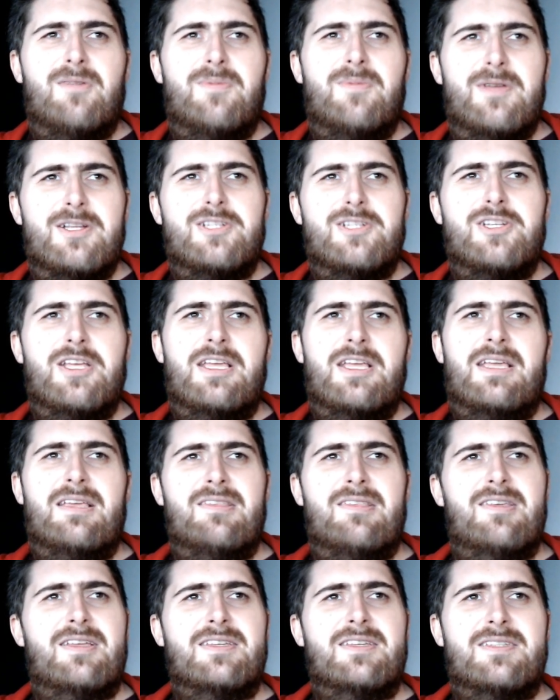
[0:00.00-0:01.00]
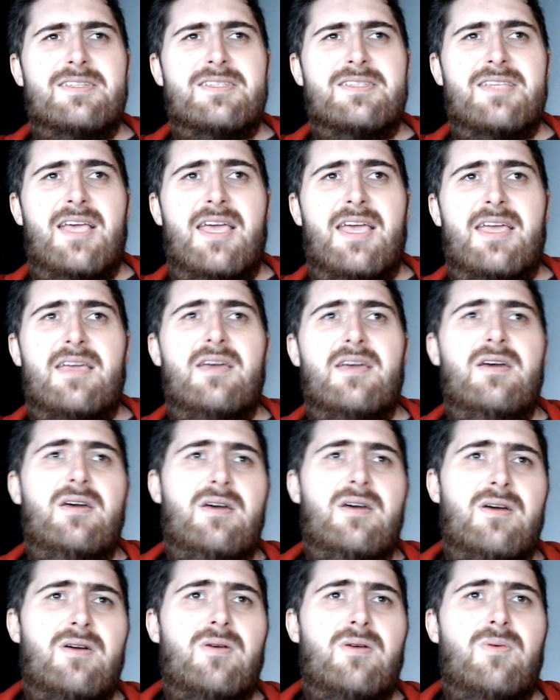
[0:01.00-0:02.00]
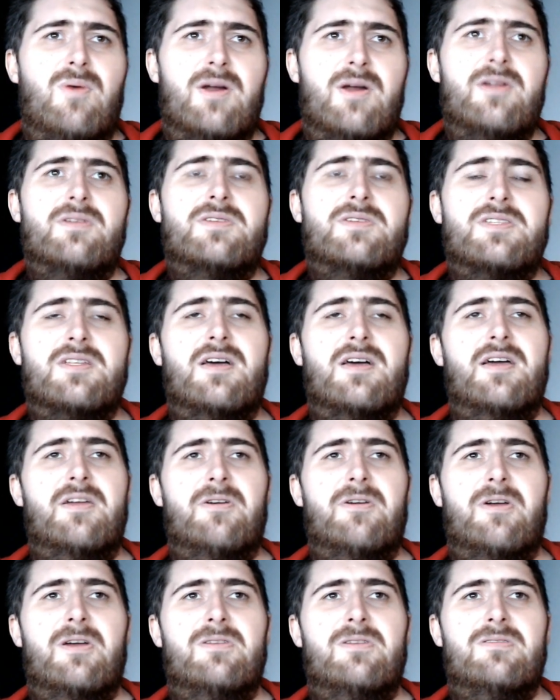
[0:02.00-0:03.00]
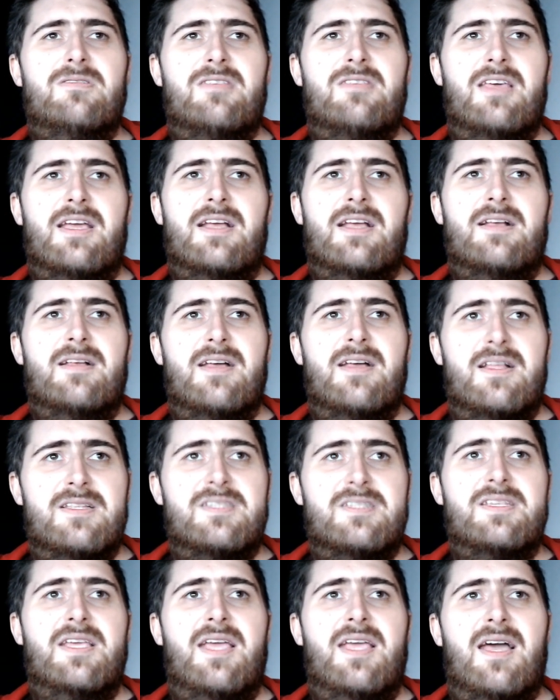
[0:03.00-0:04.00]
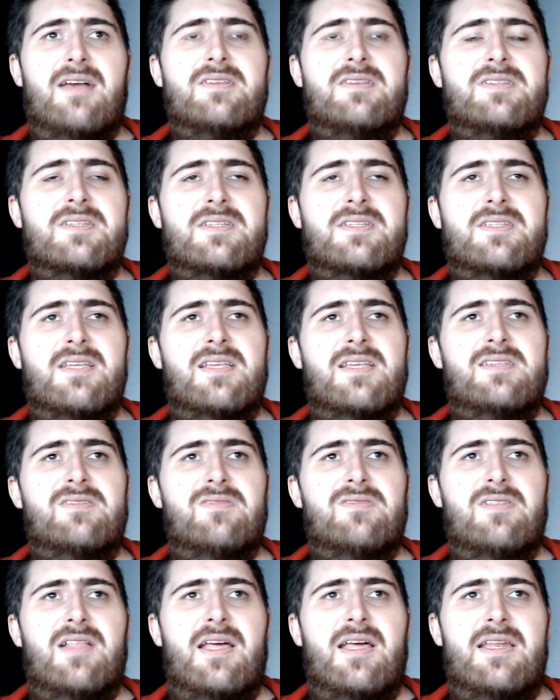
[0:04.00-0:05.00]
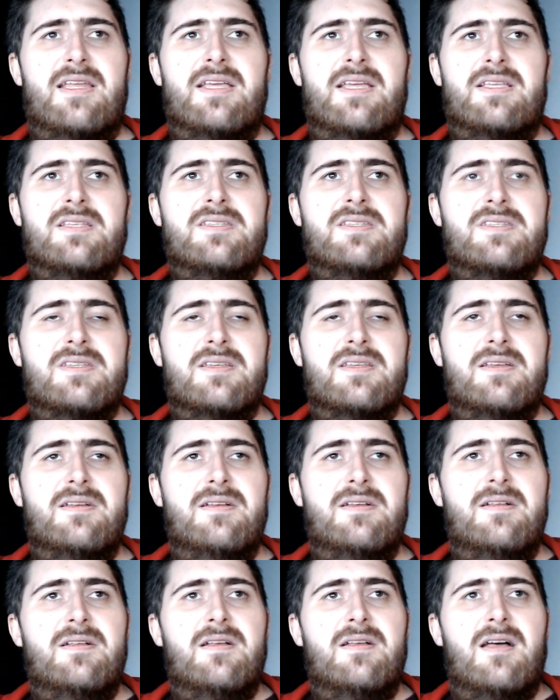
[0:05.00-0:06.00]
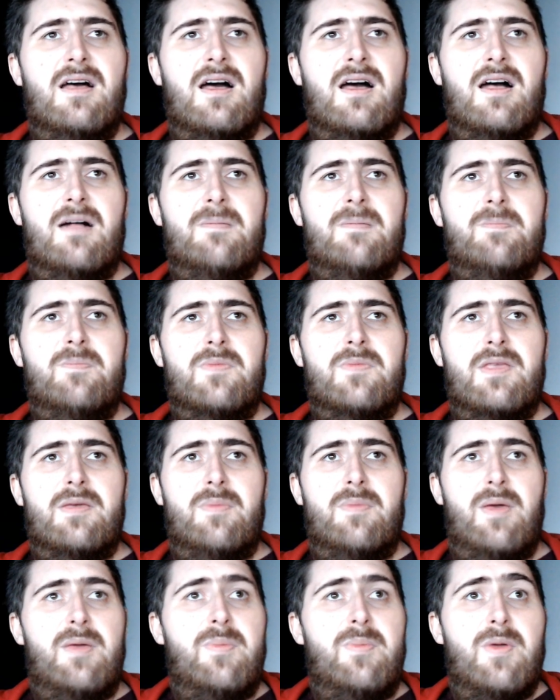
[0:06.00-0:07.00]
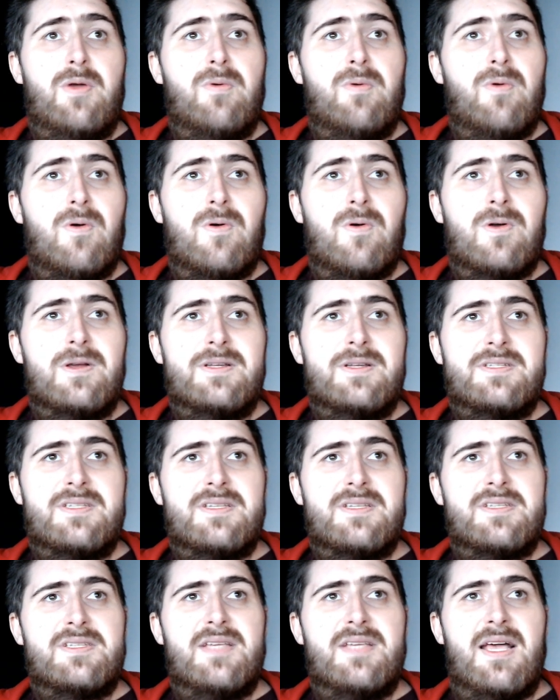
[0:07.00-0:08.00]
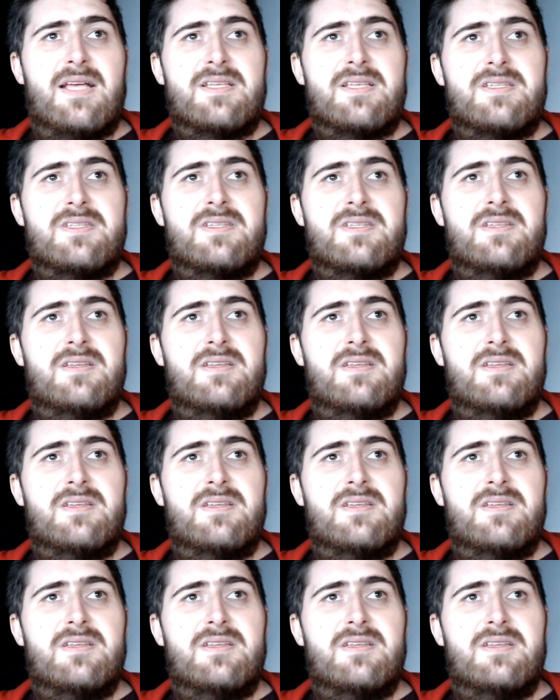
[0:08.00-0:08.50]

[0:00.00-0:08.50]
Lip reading: cheeky thing to say. Why not start your own thing and see how successful that is? It may be a roaring success.